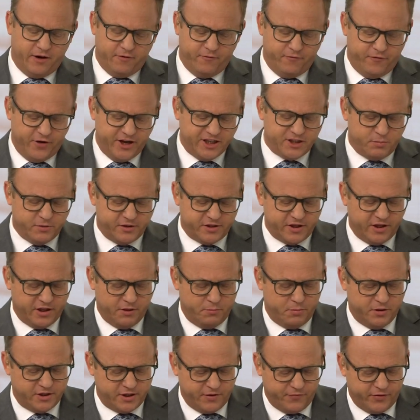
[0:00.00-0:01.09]
investments in the
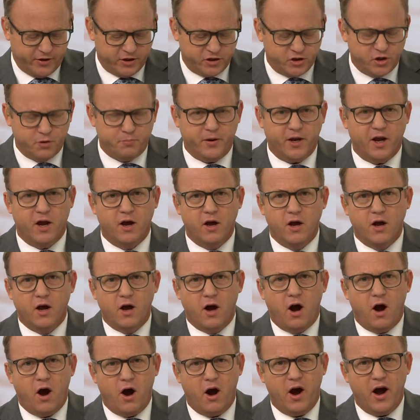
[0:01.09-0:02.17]
Pacific should be
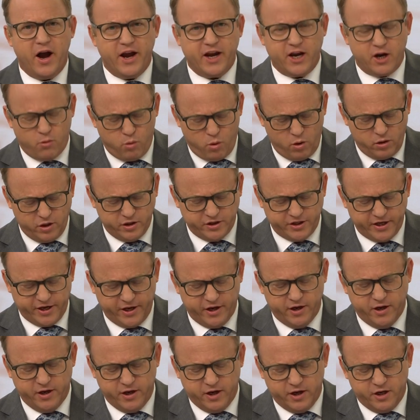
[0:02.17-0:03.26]
high
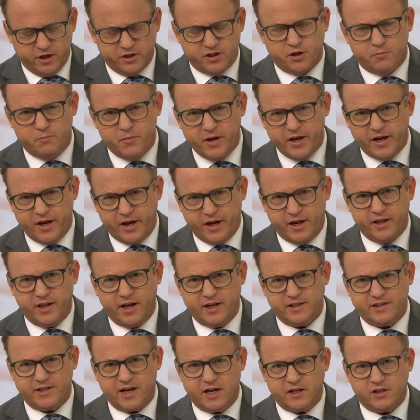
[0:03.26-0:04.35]
quality. To me,
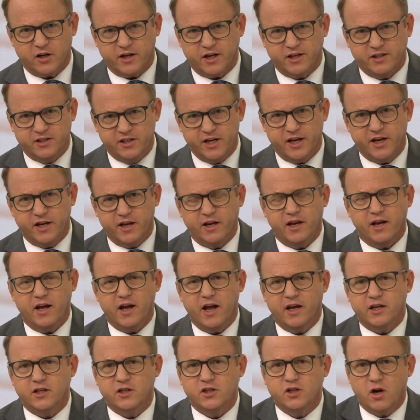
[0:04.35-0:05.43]
that sounds like a dig
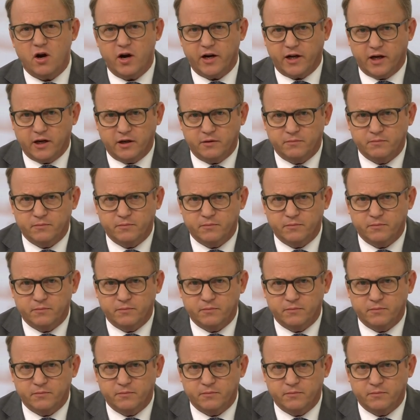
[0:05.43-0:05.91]
at China.